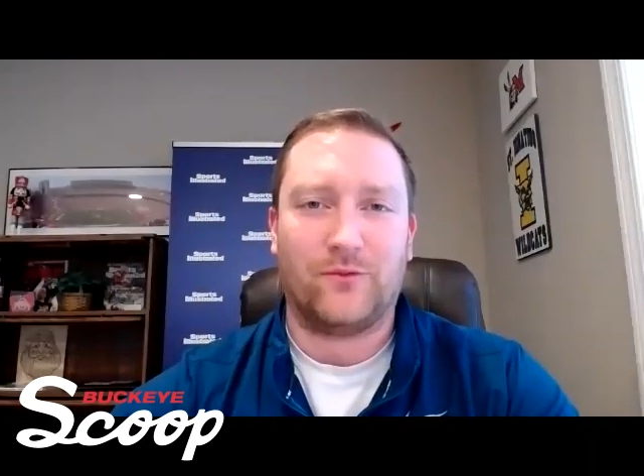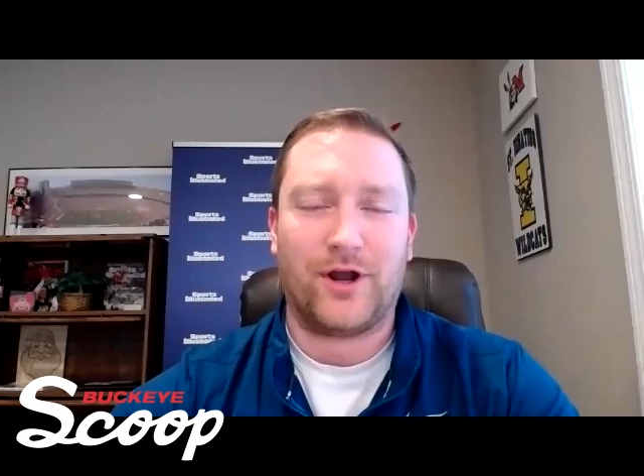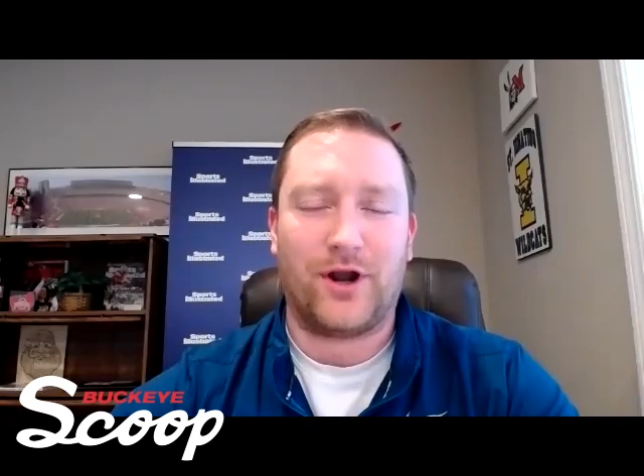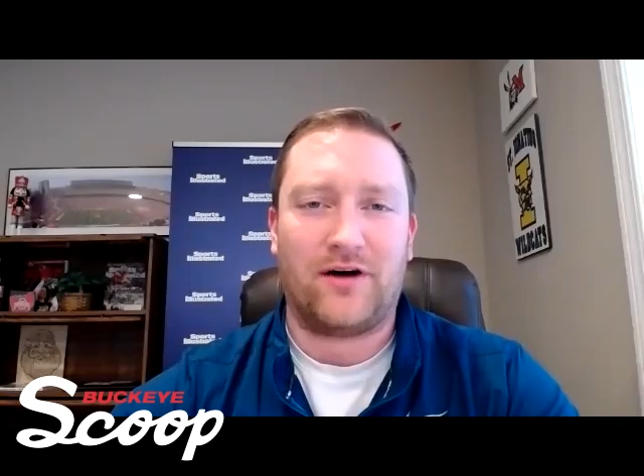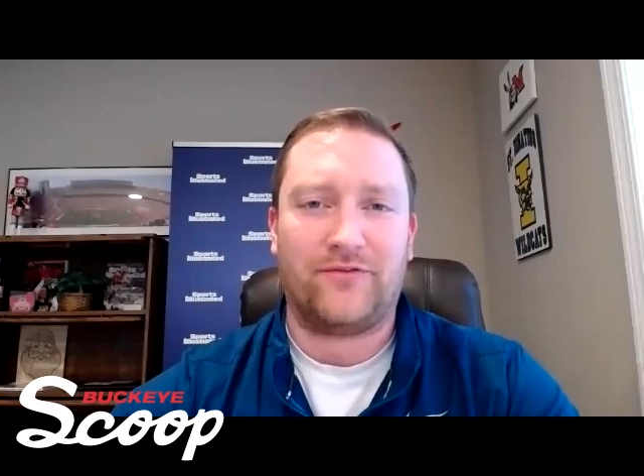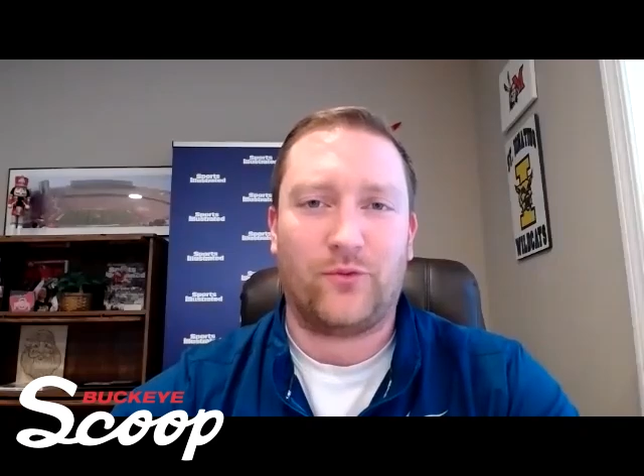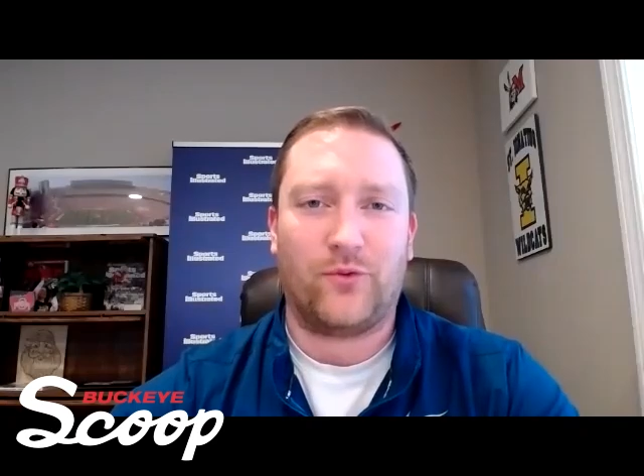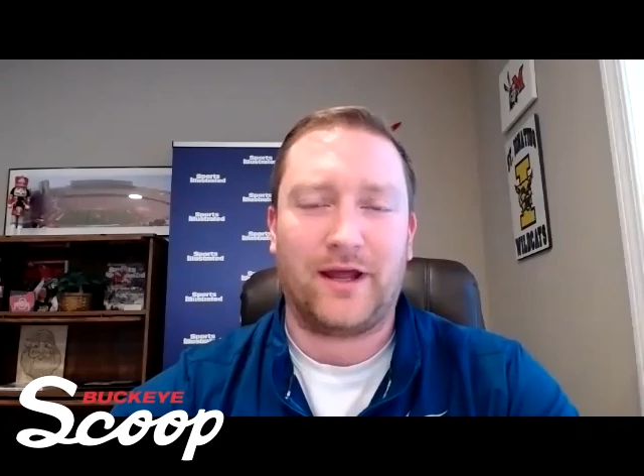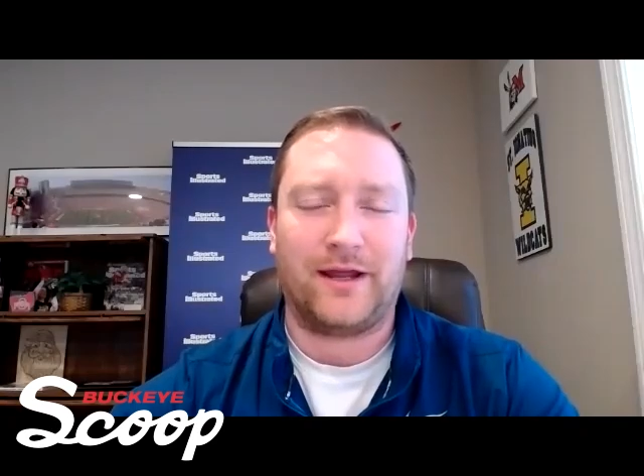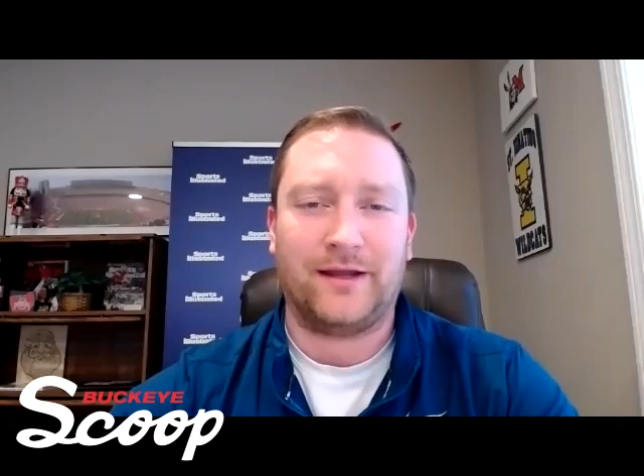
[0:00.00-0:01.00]
went off the
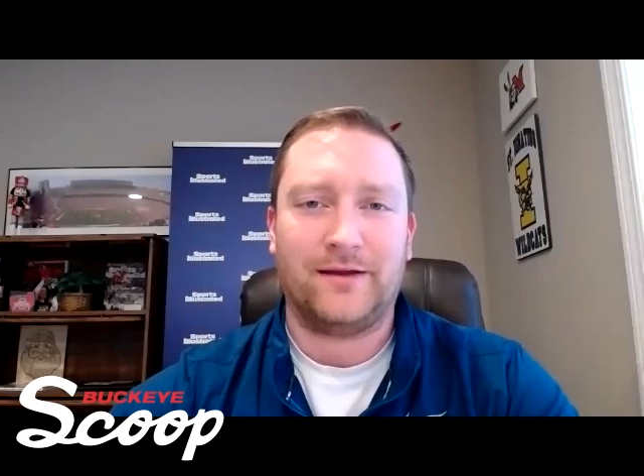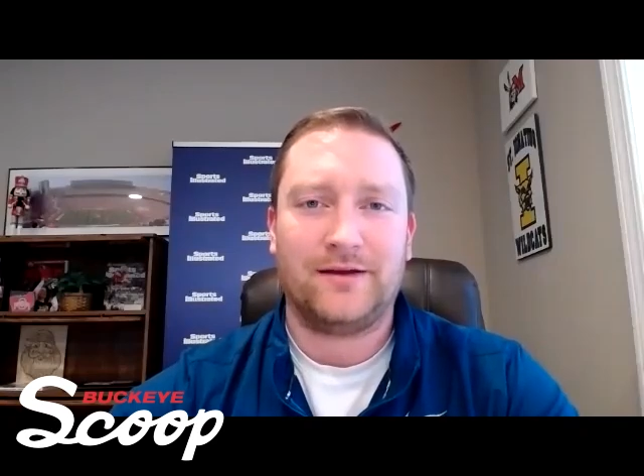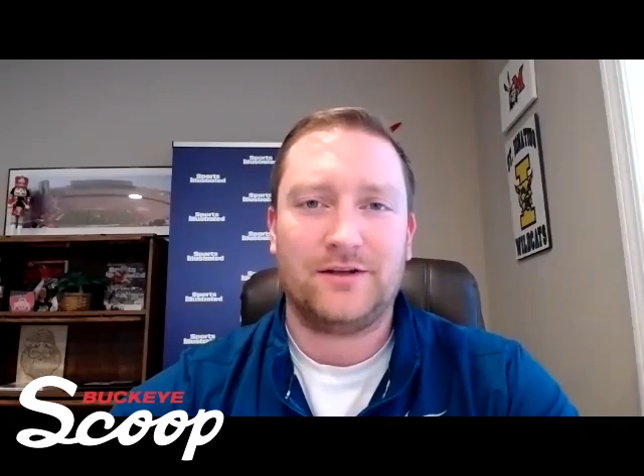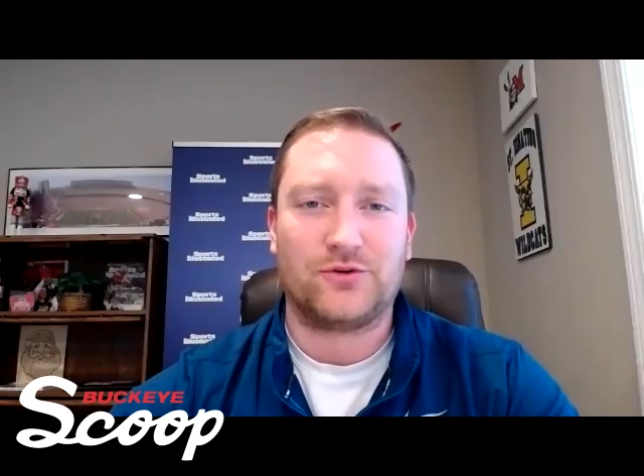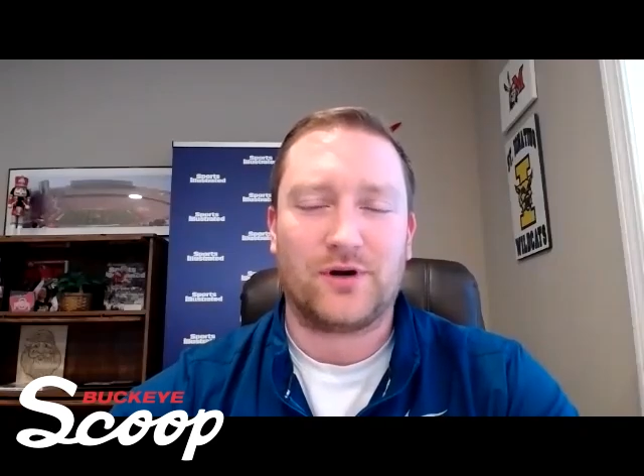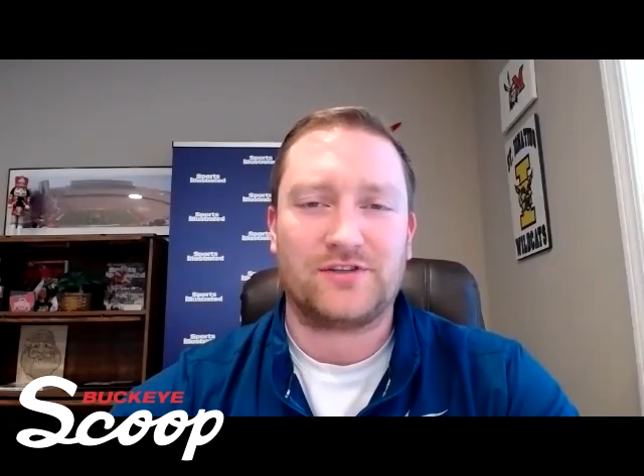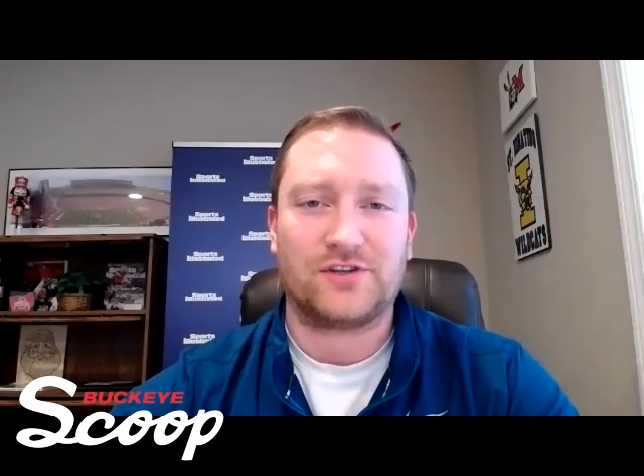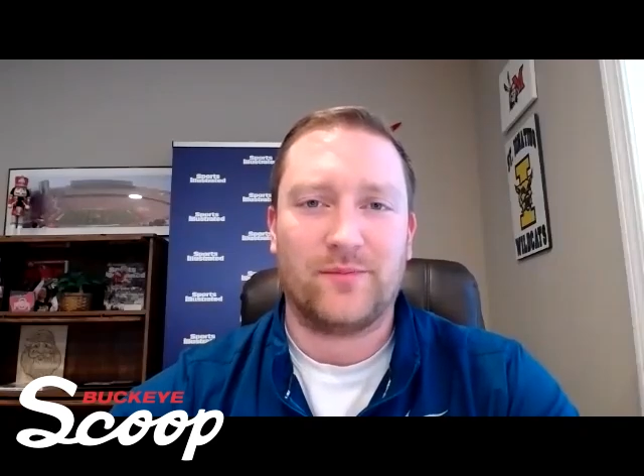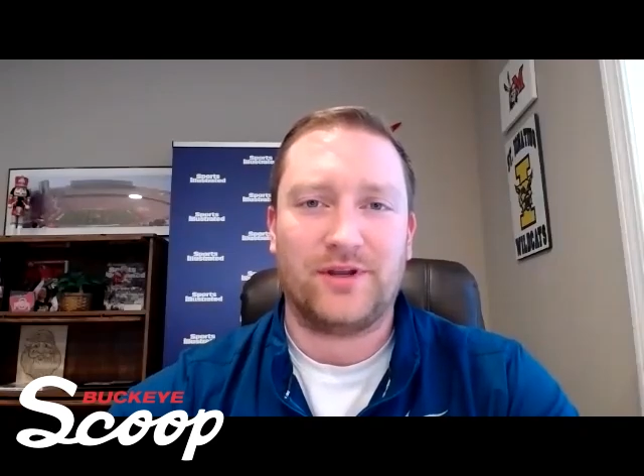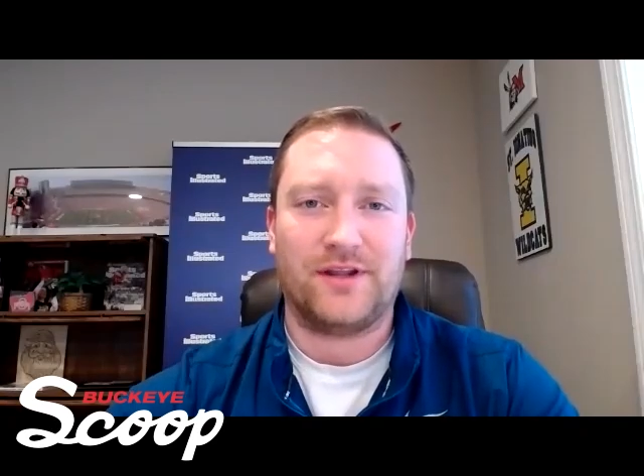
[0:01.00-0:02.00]
way Trey
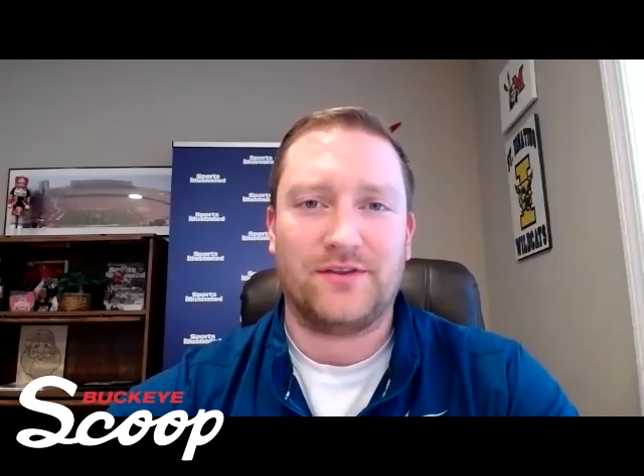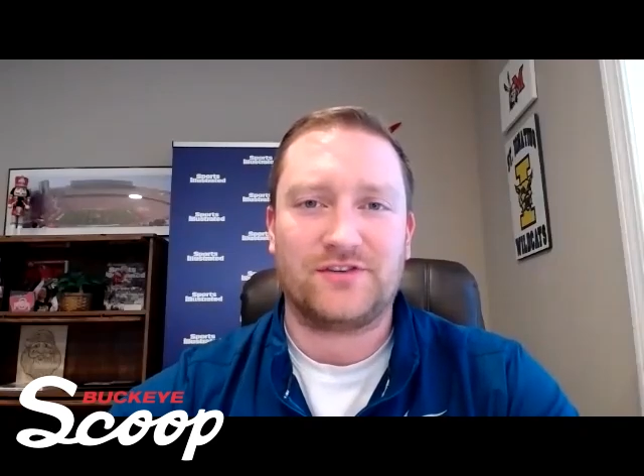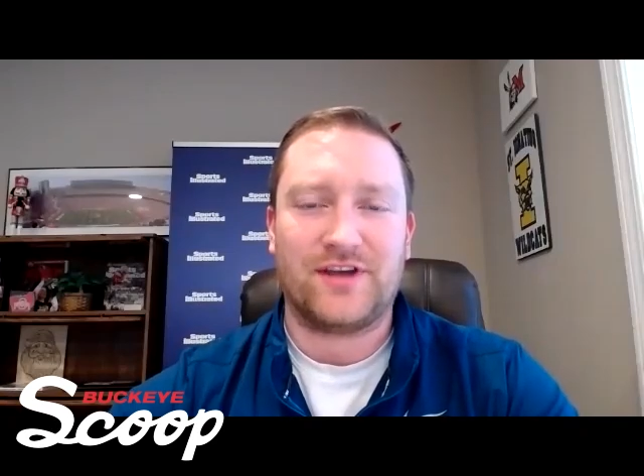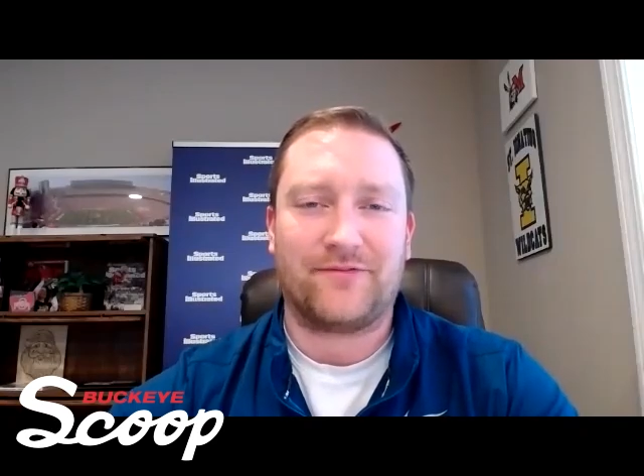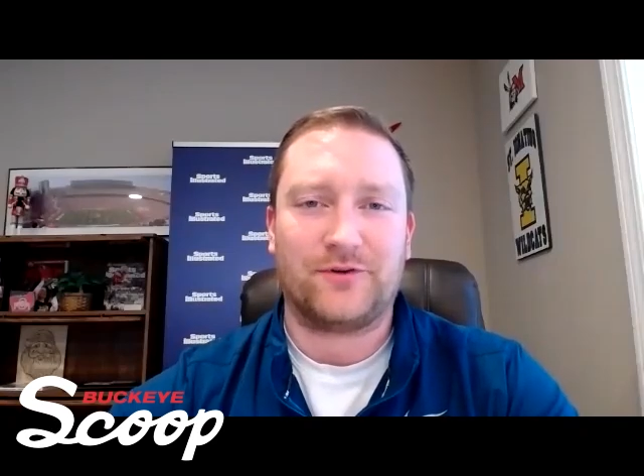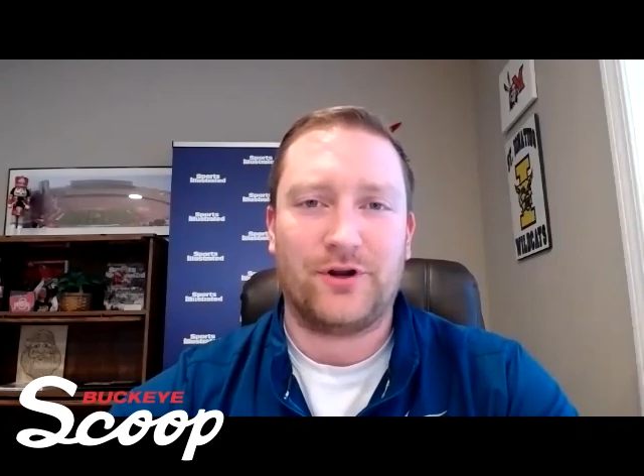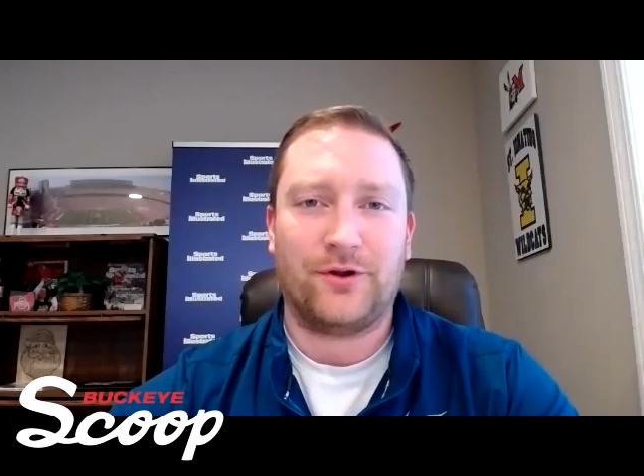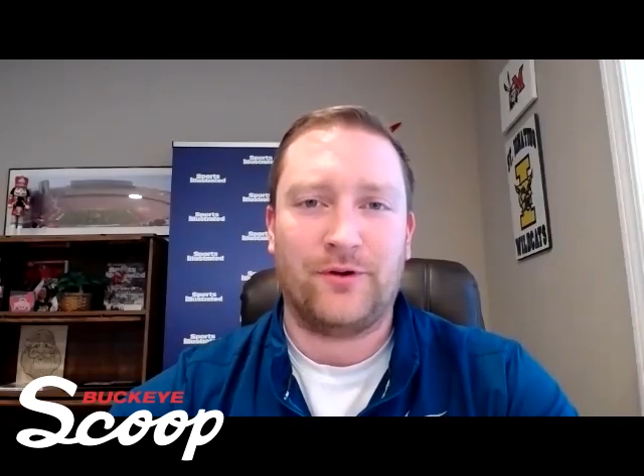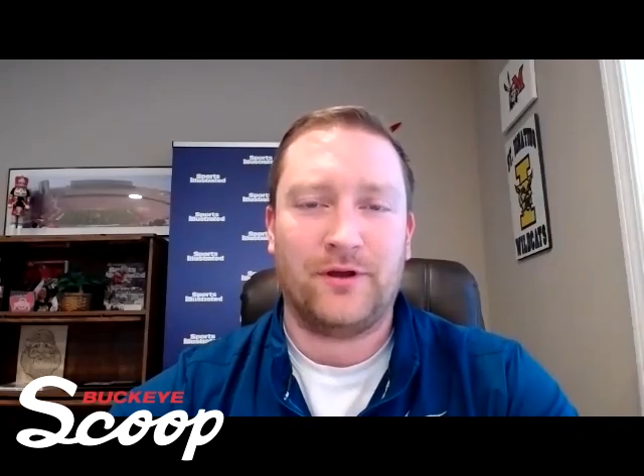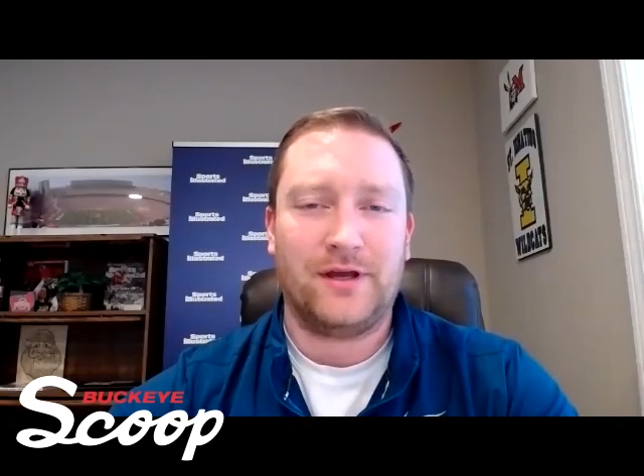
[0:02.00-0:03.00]
Sermon did this afternoon.